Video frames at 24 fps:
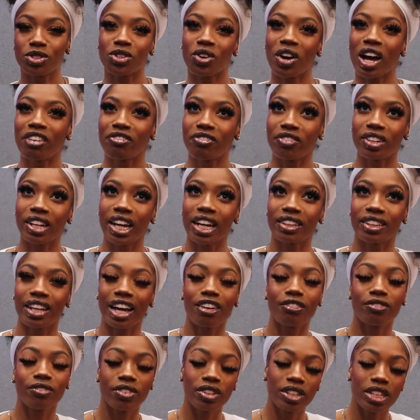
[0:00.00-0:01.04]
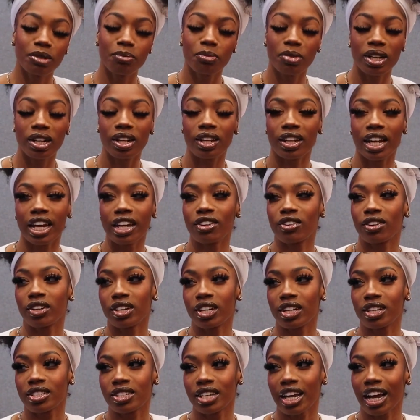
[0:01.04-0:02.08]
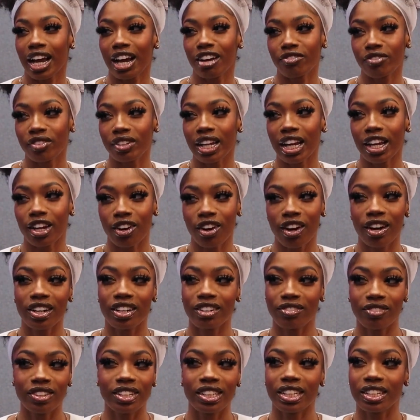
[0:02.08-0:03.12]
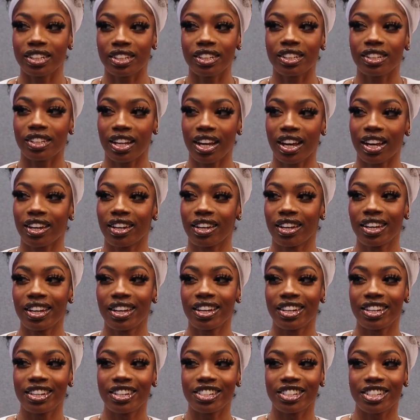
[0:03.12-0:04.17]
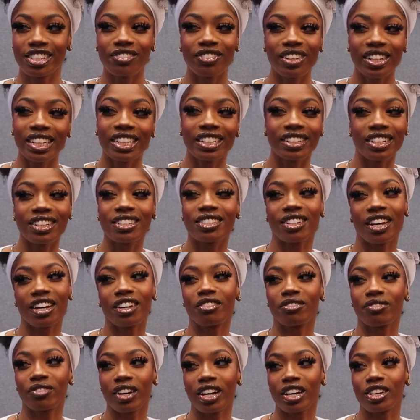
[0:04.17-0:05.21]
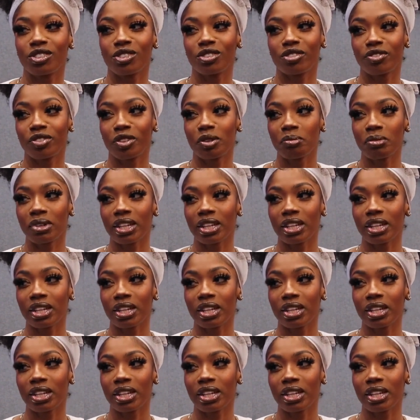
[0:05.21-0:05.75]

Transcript: So I feel like that really put a light on us. Like, I feel like Cardi really did, like... She really did something for us, you feel